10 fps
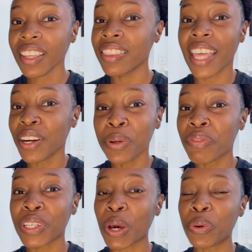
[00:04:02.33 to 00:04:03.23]
they don't
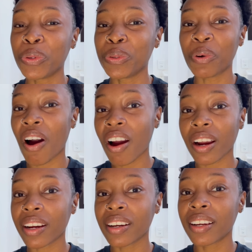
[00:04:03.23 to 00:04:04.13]
even know who you
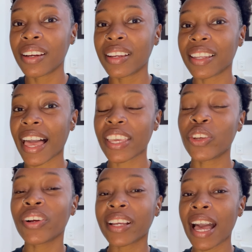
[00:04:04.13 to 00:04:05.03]
are. Like,
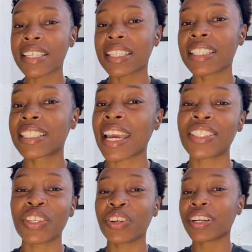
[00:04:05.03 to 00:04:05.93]
you're constantly
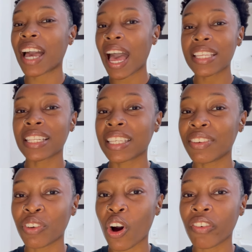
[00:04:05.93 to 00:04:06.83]
changing, you're constantly
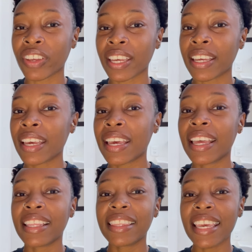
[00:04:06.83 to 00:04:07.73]

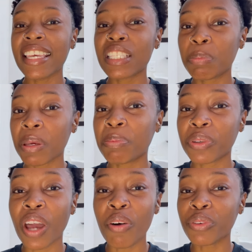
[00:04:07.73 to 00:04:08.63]
evolving. These people
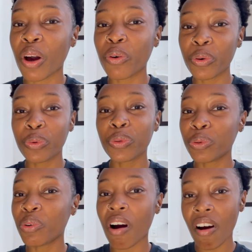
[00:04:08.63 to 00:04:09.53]
don't know who
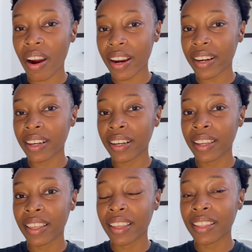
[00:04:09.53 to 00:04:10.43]
you are.
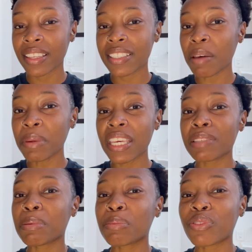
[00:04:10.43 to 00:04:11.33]
Some of these
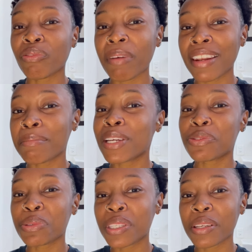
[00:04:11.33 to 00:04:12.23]
people from
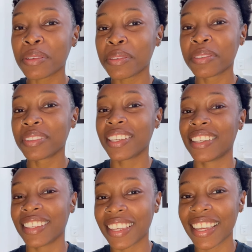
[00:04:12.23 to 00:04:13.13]
elementary school. Some
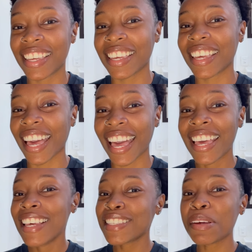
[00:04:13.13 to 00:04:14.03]
of
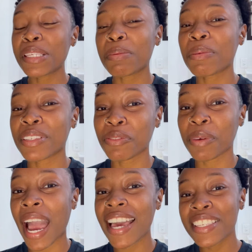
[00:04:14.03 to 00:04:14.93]
these people
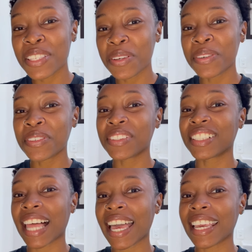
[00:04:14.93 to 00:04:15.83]
from high school.
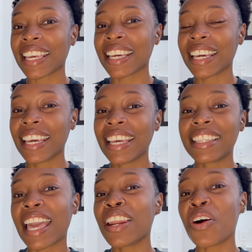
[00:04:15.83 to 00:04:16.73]
Like,
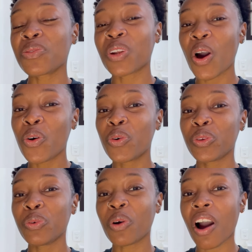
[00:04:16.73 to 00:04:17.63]
they don't know who
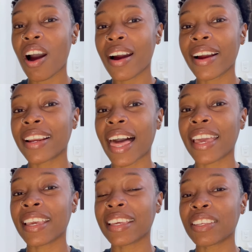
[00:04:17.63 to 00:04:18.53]
you are.
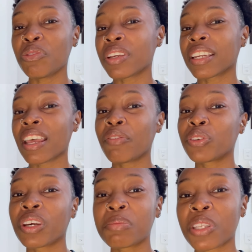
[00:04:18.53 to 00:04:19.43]
Like, you done
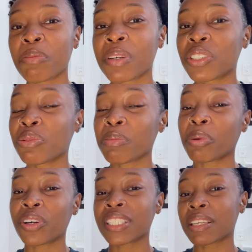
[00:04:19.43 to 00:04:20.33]
leveled up so much. You done
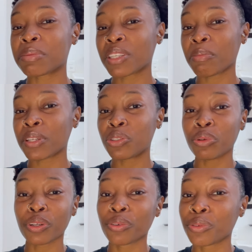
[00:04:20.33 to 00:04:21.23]
bossed up so much. You
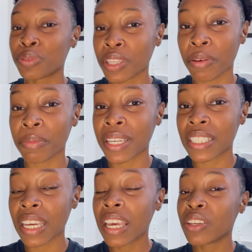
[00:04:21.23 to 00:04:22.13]
done grew so much.
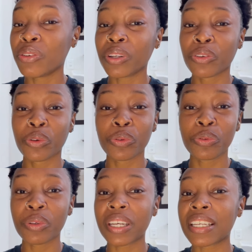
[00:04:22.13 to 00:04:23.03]
You done
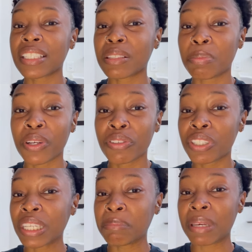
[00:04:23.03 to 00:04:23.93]
grew
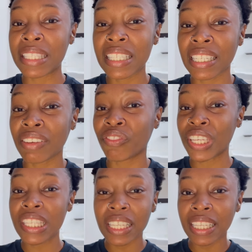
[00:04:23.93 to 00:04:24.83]
spiritually, mentally,
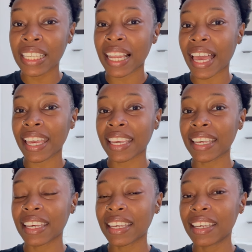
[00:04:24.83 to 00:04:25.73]
physically.
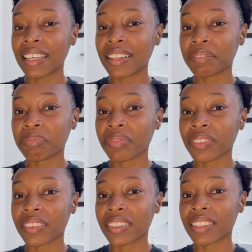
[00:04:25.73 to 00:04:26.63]
Like,
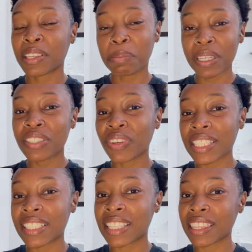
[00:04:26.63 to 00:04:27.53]
their biggest
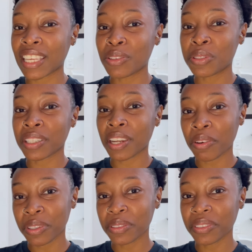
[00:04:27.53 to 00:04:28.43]
flex is that they used to
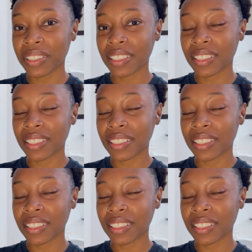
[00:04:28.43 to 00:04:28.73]
know you.